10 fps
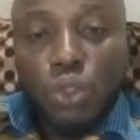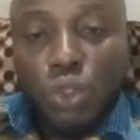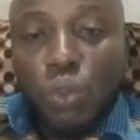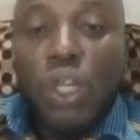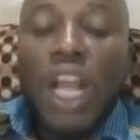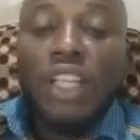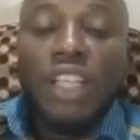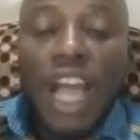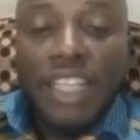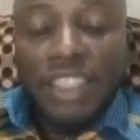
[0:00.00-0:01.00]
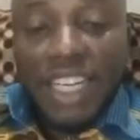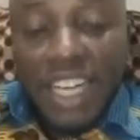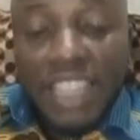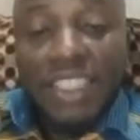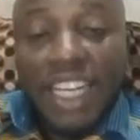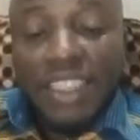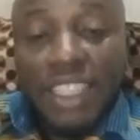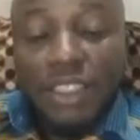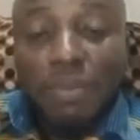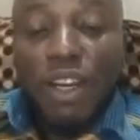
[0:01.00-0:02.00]
the next
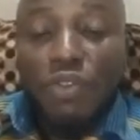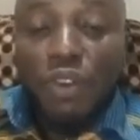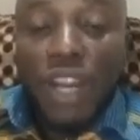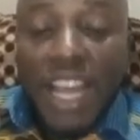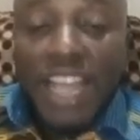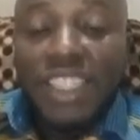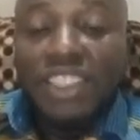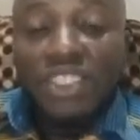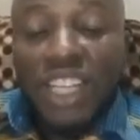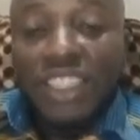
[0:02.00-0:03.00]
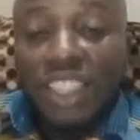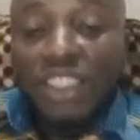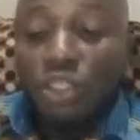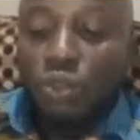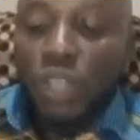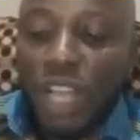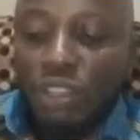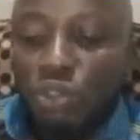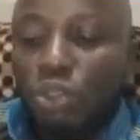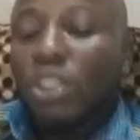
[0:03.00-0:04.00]
assessment for learning strategy you can
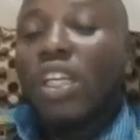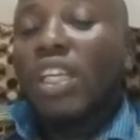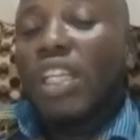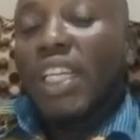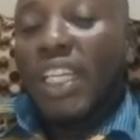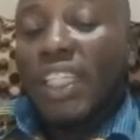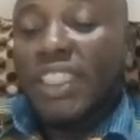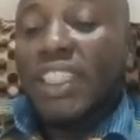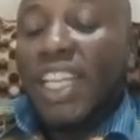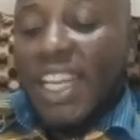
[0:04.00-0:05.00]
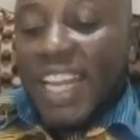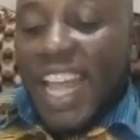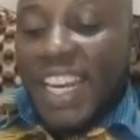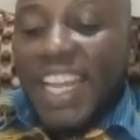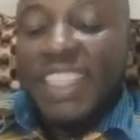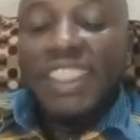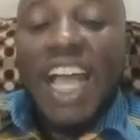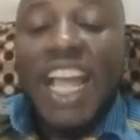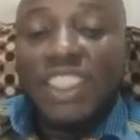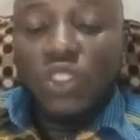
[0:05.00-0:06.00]
use is learners
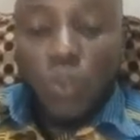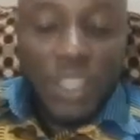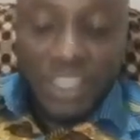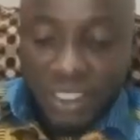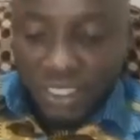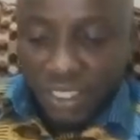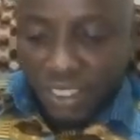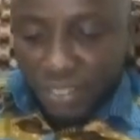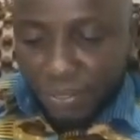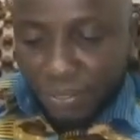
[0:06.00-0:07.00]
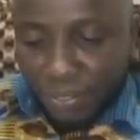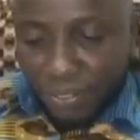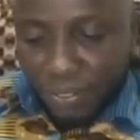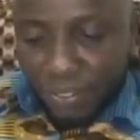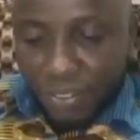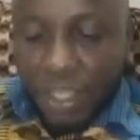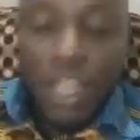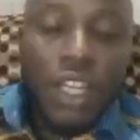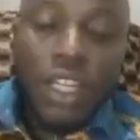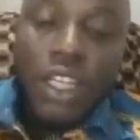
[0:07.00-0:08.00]
ask questions.
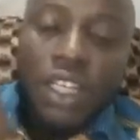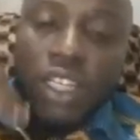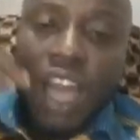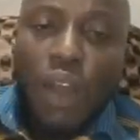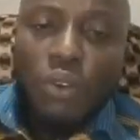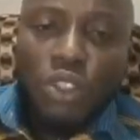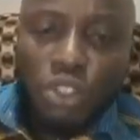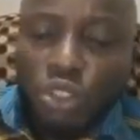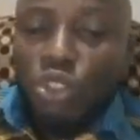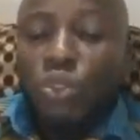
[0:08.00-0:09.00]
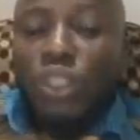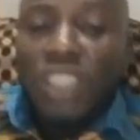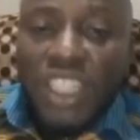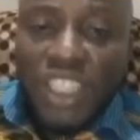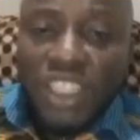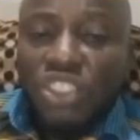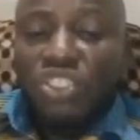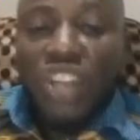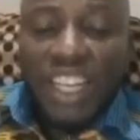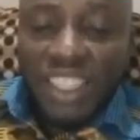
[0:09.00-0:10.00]
Now, using these
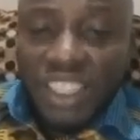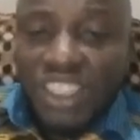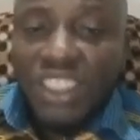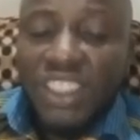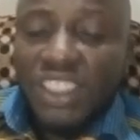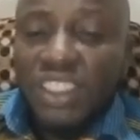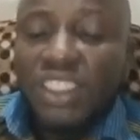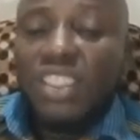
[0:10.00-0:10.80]
strategies,